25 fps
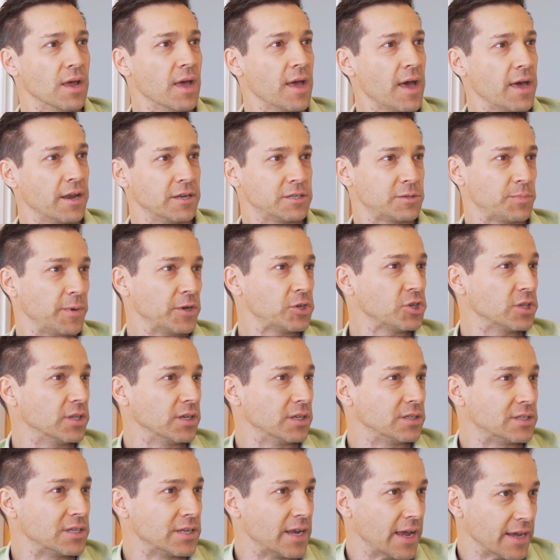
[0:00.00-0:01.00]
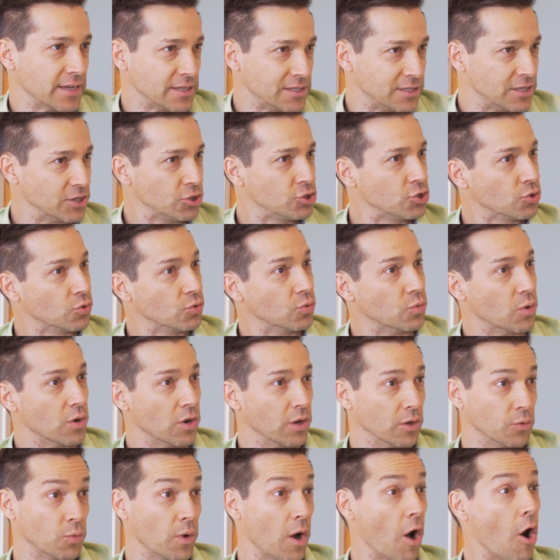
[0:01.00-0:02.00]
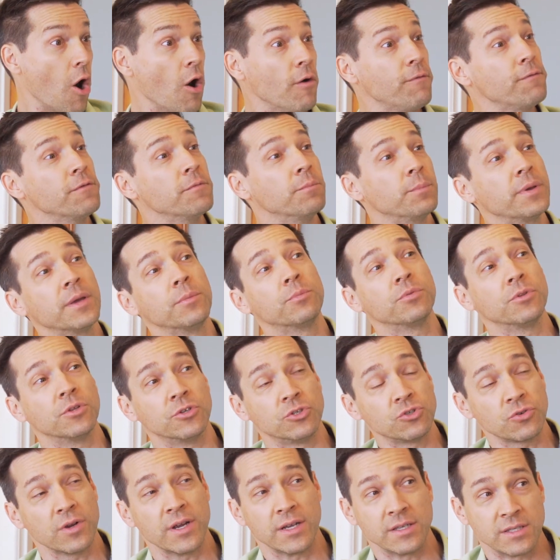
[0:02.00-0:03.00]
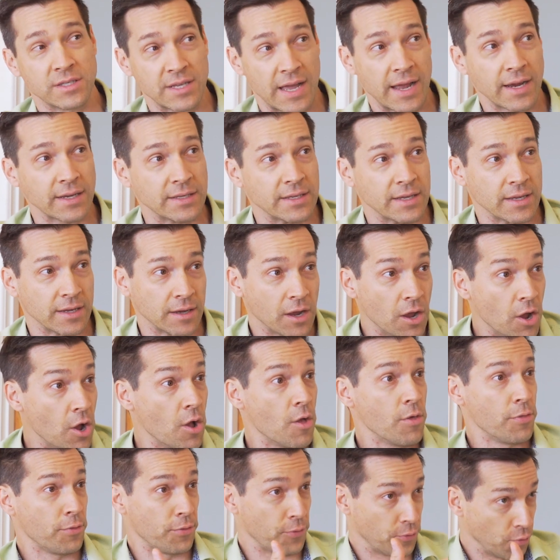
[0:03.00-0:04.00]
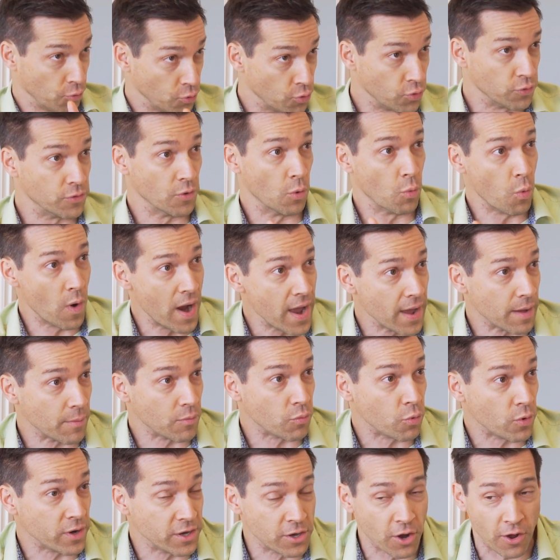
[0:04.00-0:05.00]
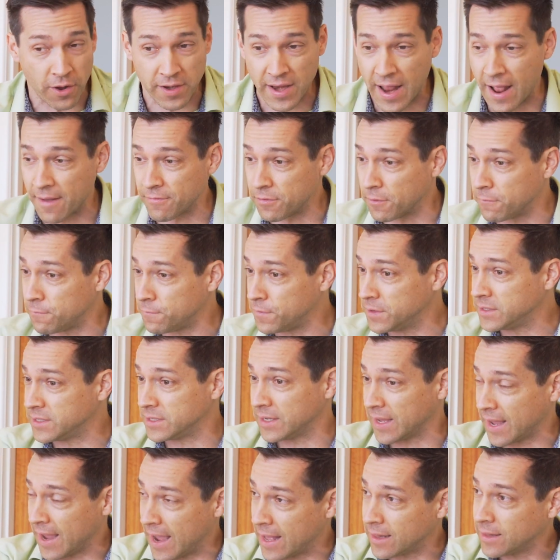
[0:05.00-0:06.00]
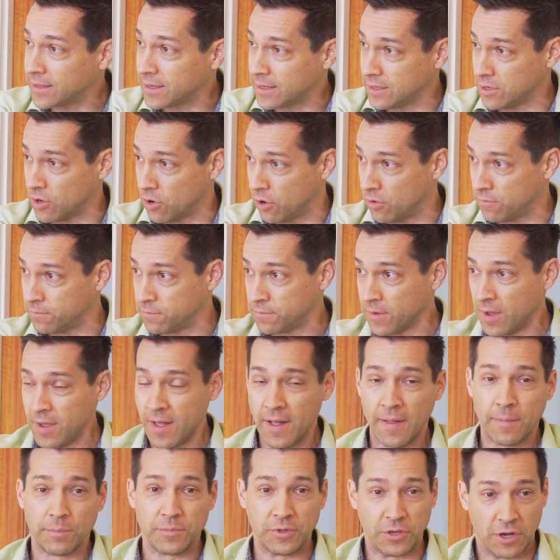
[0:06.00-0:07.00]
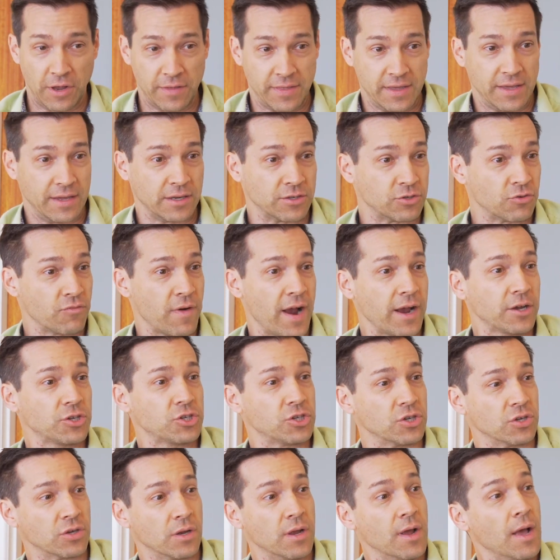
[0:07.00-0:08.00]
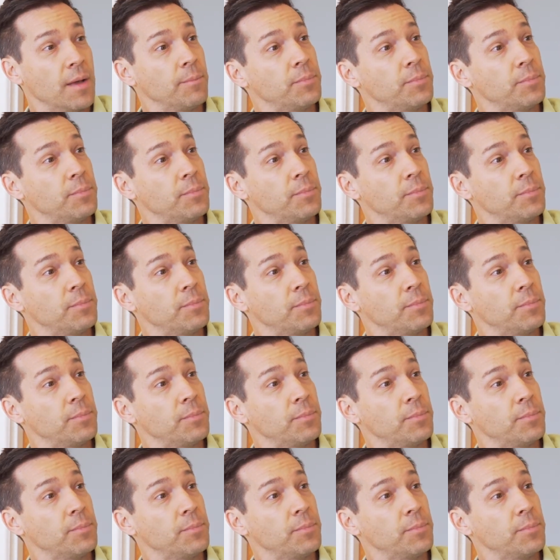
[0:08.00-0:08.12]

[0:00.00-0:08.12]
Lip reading: And especially in today's digital world, where often people are transacting through the web, we don't have the physicality of, the interaction.